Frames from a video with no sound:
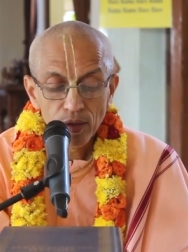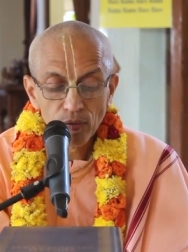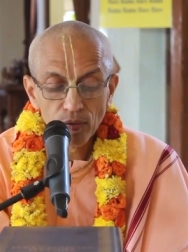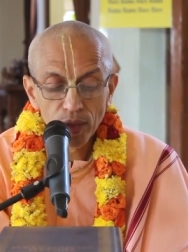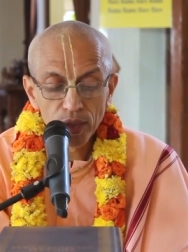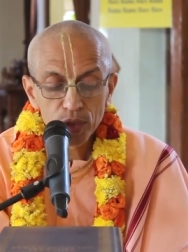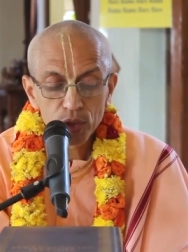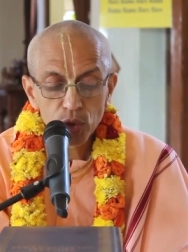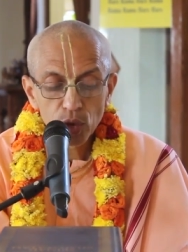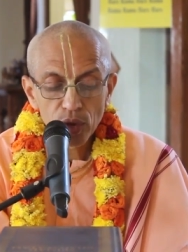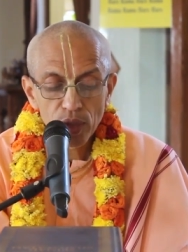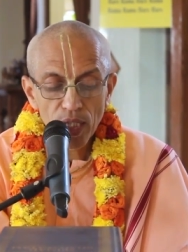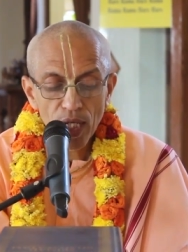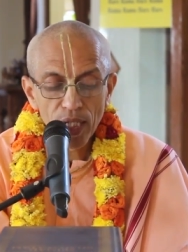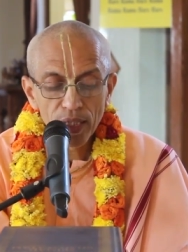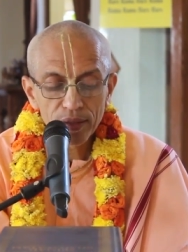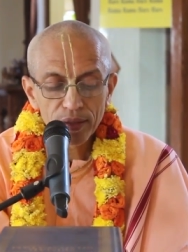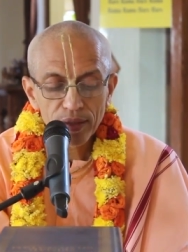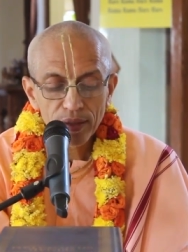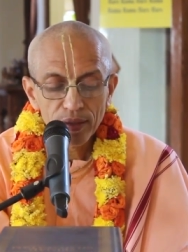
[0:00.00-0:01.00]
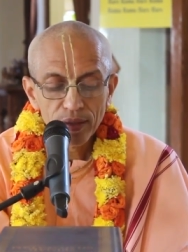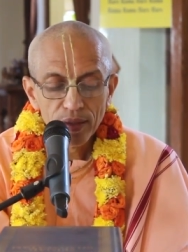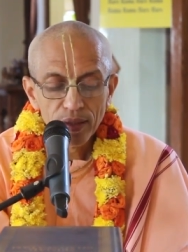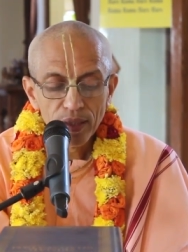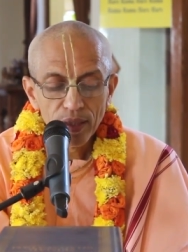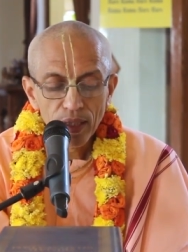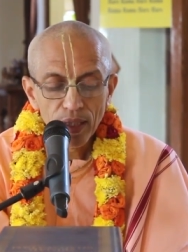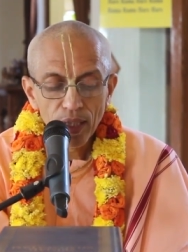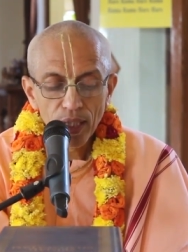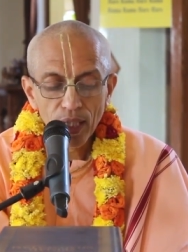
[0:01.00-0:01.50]
One should not
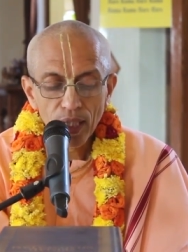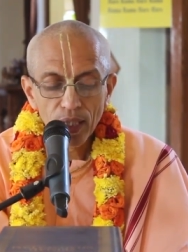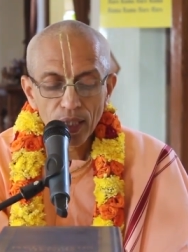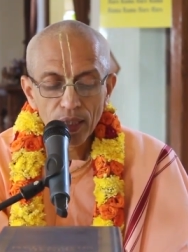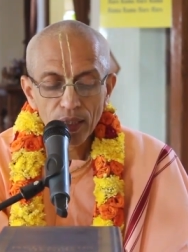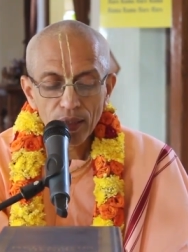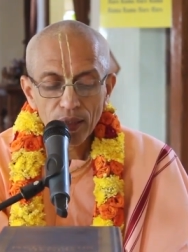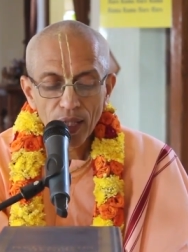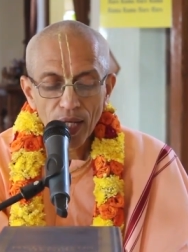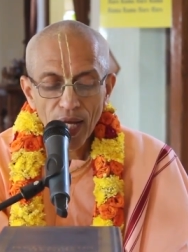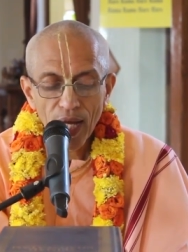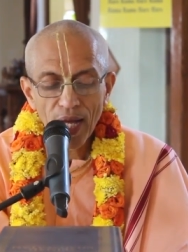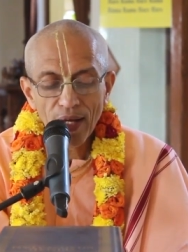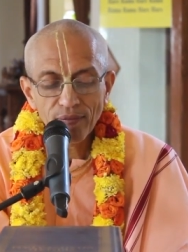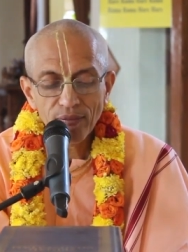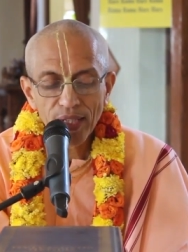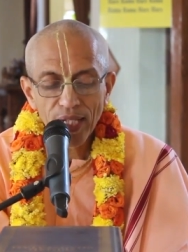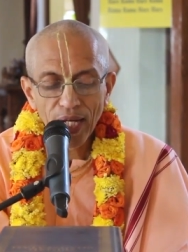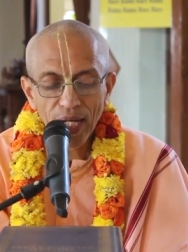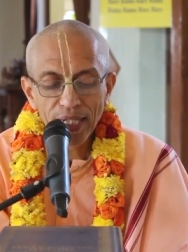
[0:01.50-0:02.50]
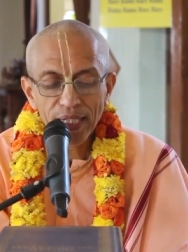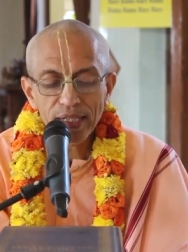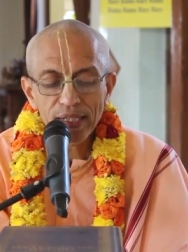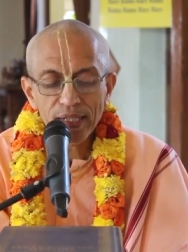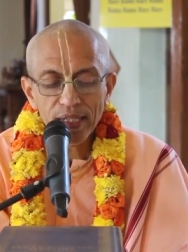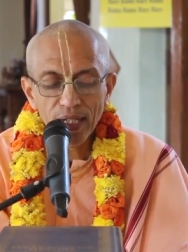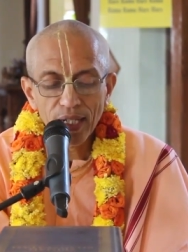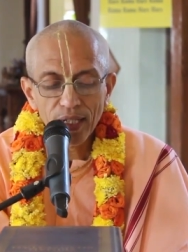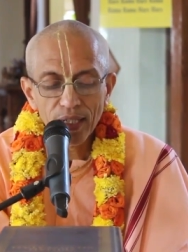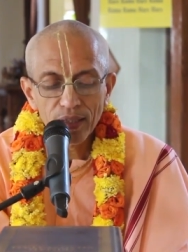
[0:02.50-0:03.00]
have the
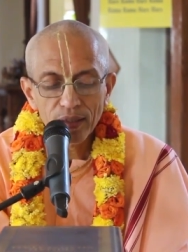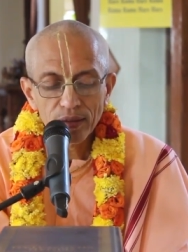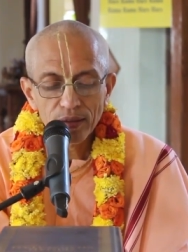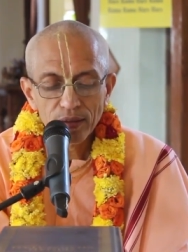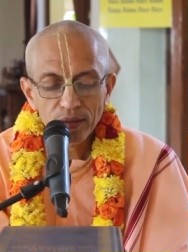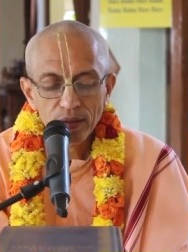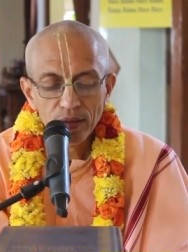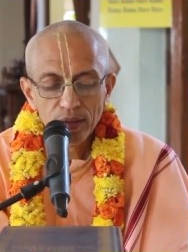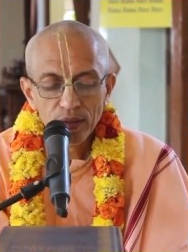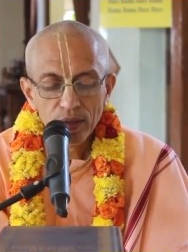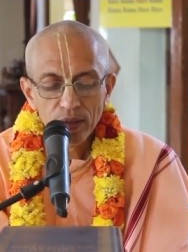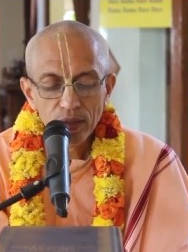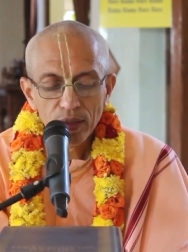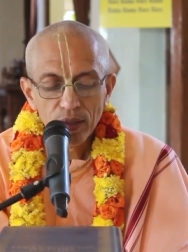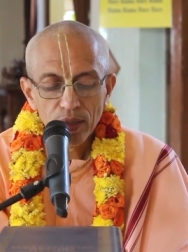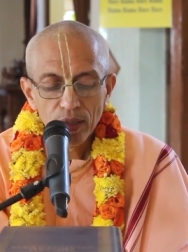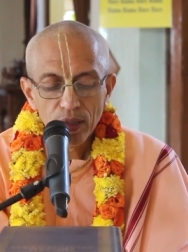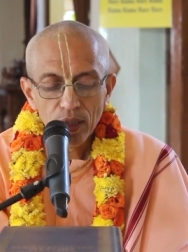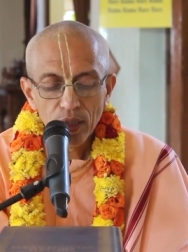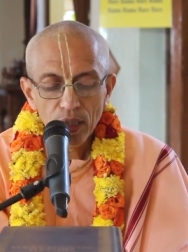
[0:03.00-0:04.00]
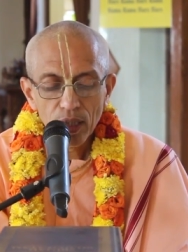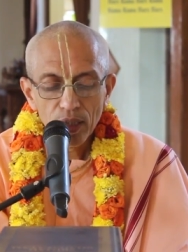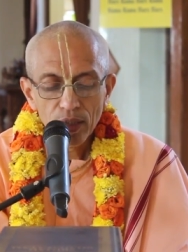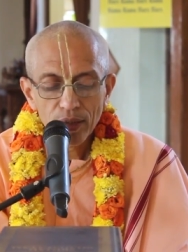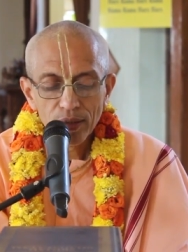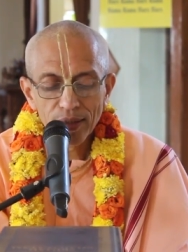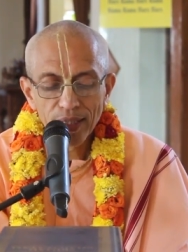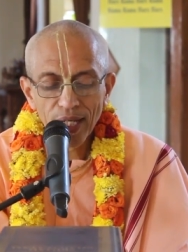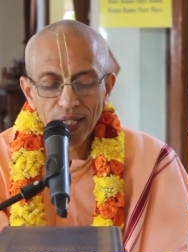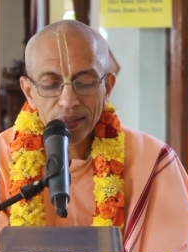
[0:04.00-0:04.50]
idea
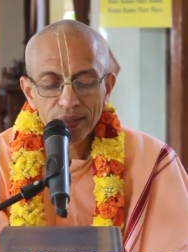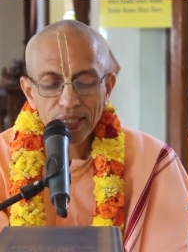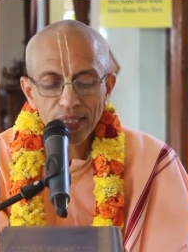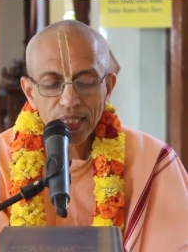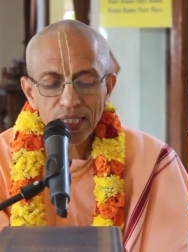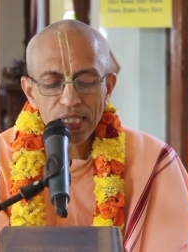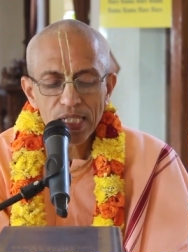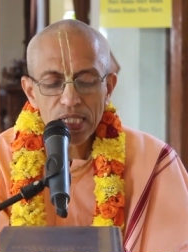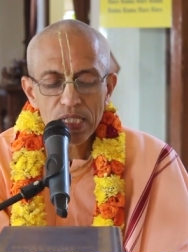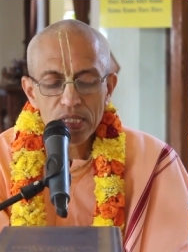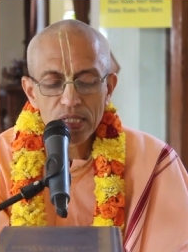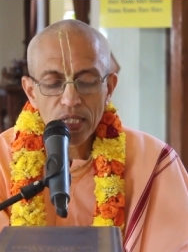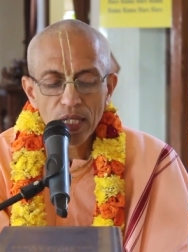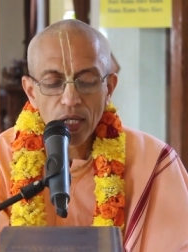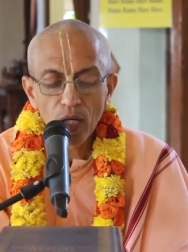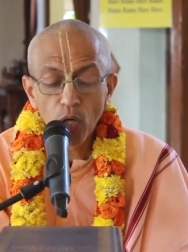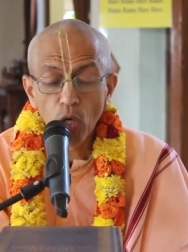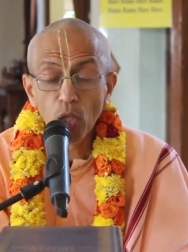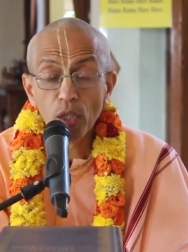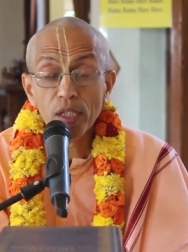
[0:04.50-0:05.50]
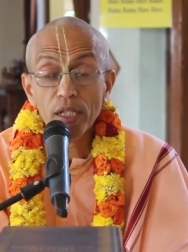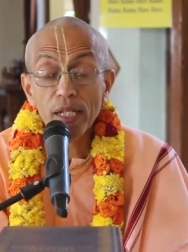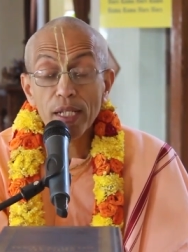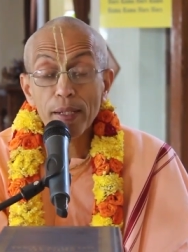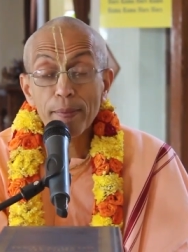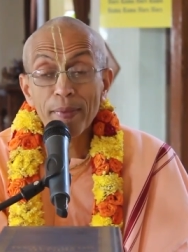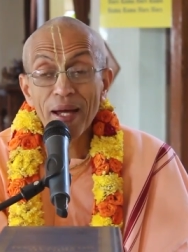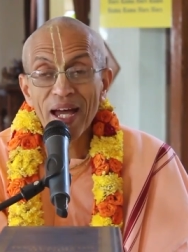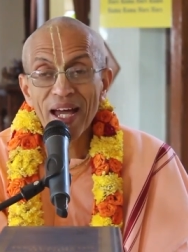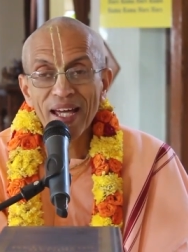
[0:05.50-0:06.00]
that he is an
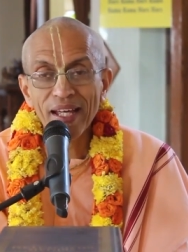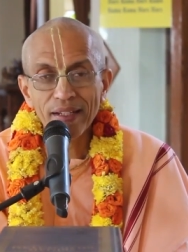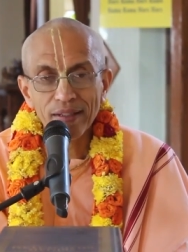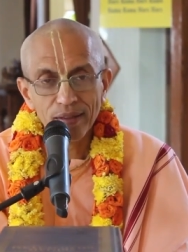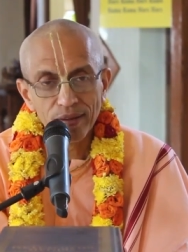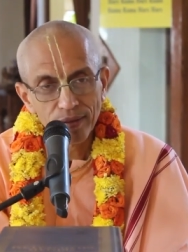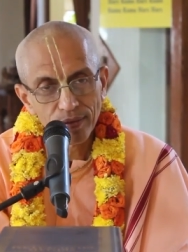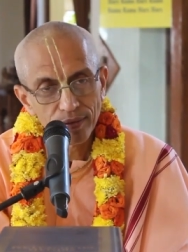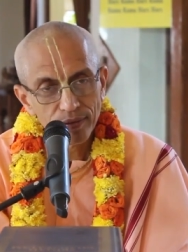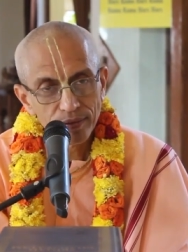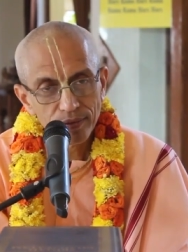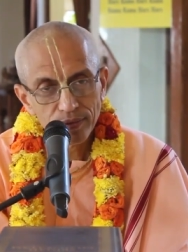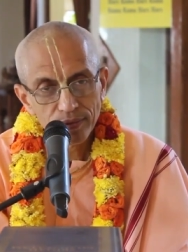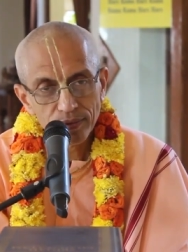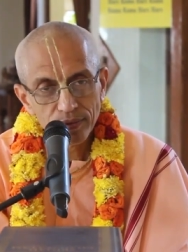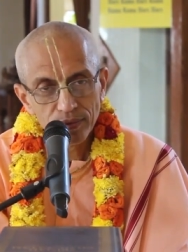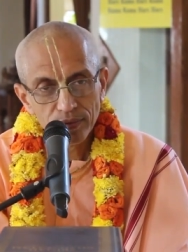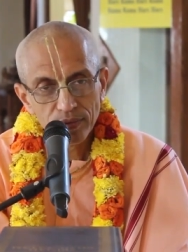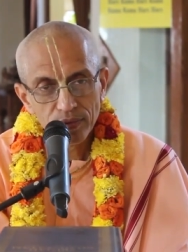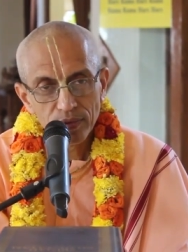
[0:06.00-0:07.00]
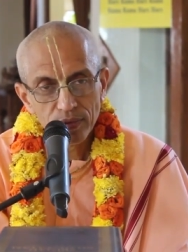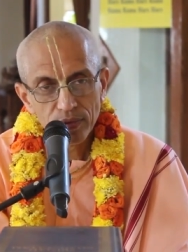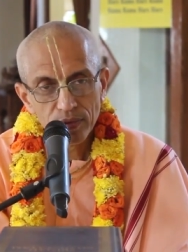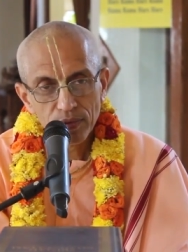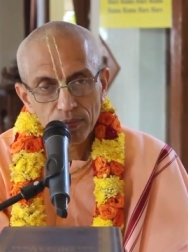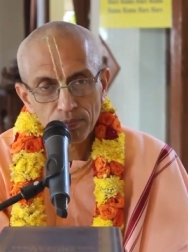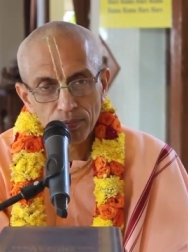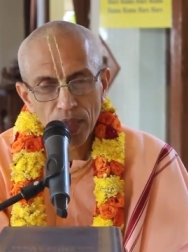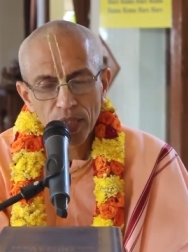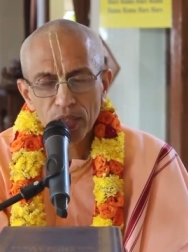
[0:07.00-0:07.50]
ordinary man.
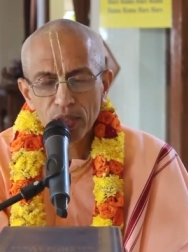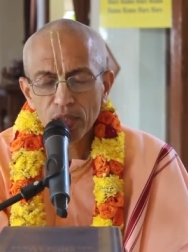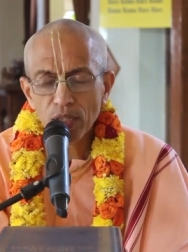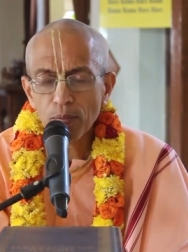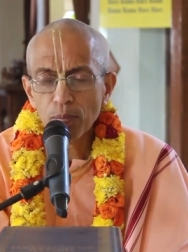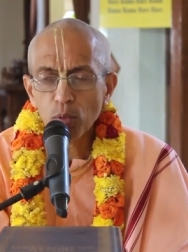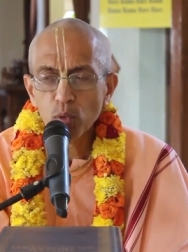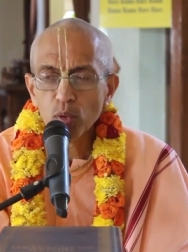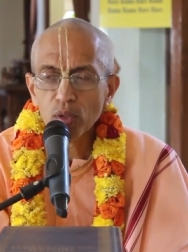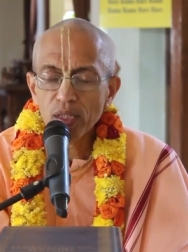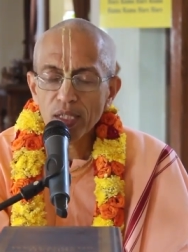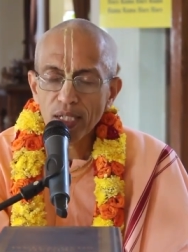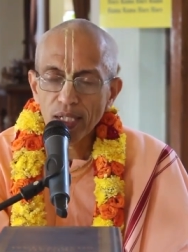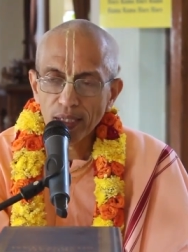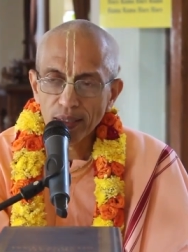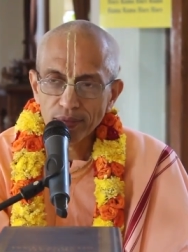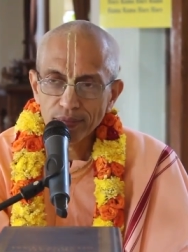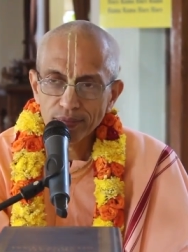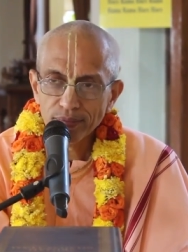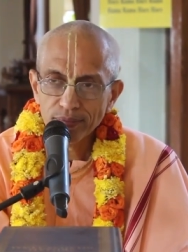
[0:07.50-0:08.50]
Martya buddhya.